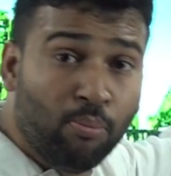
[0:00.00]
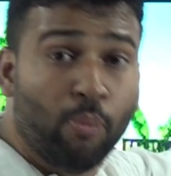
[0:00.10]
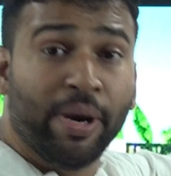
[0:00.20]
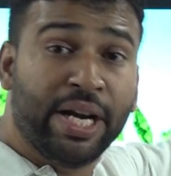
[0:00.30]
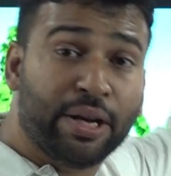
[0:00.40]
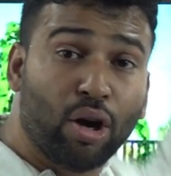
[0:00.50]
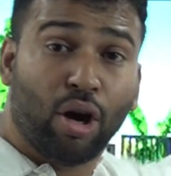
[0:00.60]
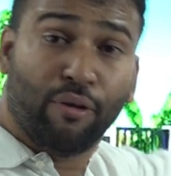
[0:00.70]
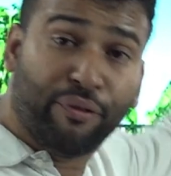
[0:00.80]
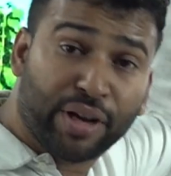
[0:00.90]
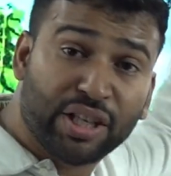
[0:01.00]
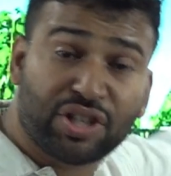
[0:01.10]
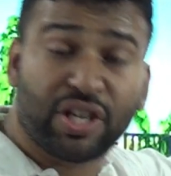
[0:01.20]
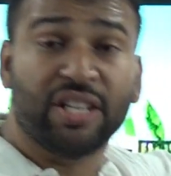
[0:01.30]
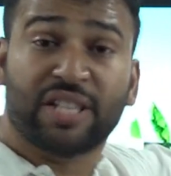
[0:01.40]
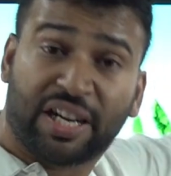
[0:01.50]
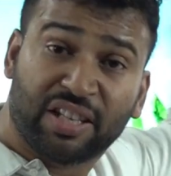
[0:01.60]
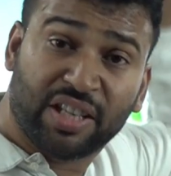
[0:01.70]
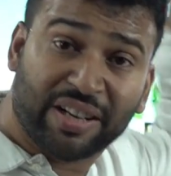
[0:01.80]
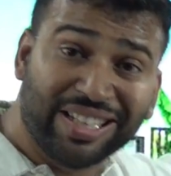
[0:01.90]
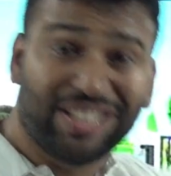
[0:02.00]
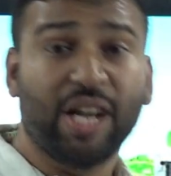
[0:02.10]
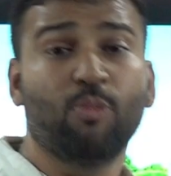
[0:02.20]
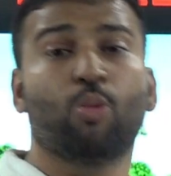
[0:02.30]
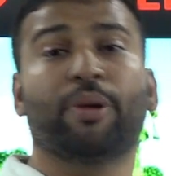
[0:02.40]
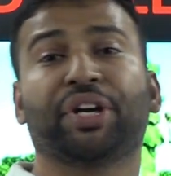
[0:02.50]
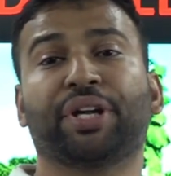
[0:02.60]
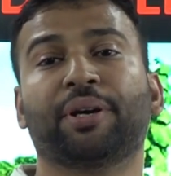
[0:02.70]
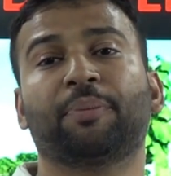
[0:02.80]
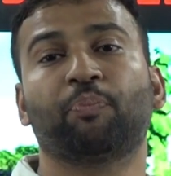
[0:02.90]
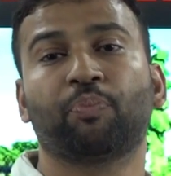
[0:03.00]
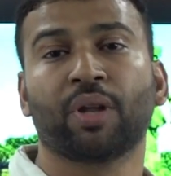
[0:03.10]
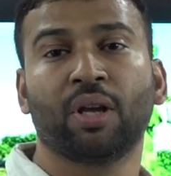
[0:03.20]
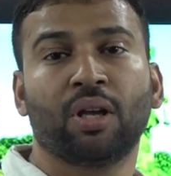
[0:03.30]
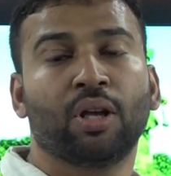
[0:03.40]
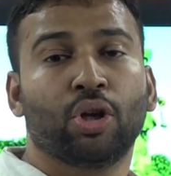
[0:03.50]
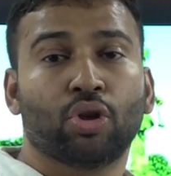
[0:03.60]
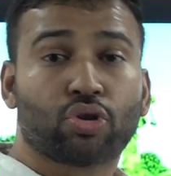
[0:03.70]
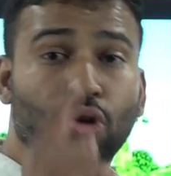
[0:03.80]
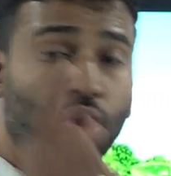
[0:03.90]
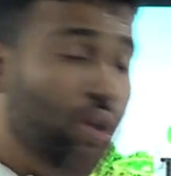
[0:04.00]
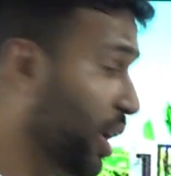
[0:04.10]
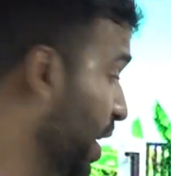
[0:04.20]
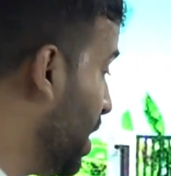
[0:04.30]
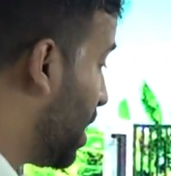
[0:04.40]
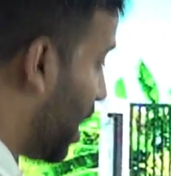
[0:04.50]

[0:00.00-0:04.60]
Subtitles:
moment of resistance, that is the resisting moment. So in